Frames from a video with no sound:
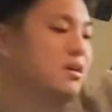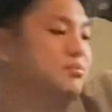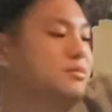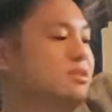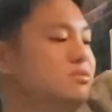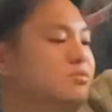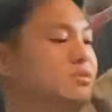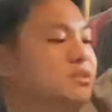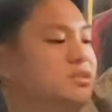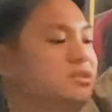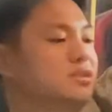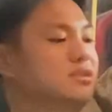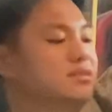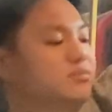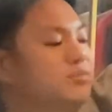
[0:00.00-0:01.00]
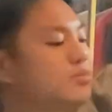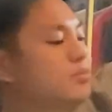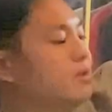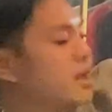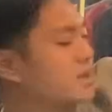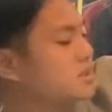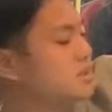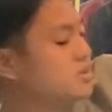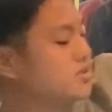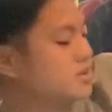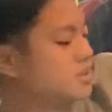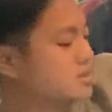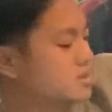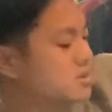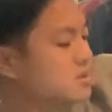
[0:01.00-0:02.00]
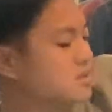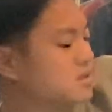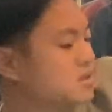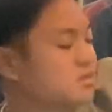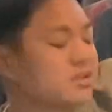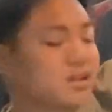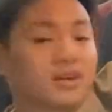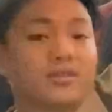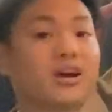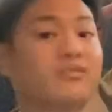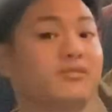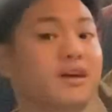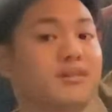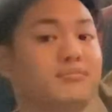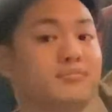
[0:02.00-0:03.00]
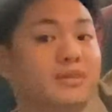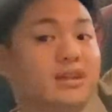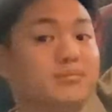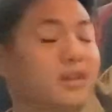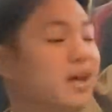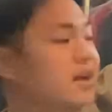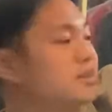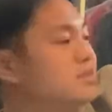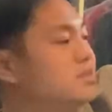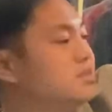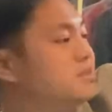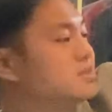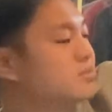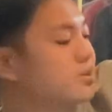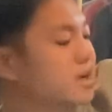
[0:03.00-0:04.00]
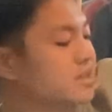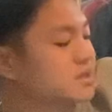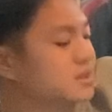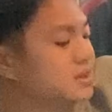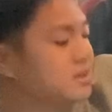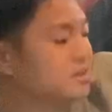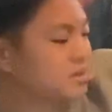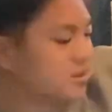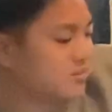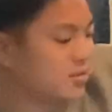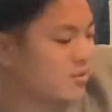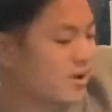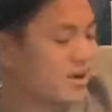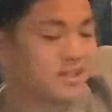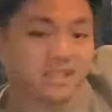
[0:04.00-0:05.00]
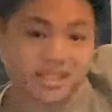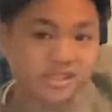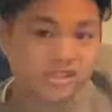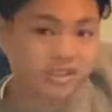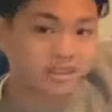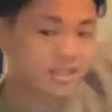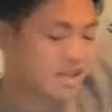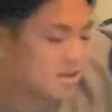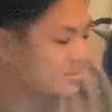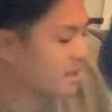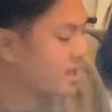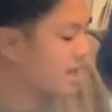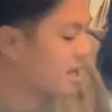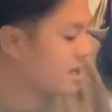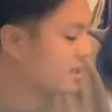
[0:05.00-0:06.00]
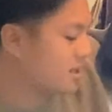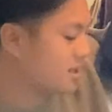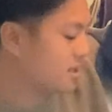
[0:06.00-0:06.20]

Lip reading: This one is just a simple black t-shirt. I don't have that many black tees, surprisingly. I'm a white t-shirt type of guy.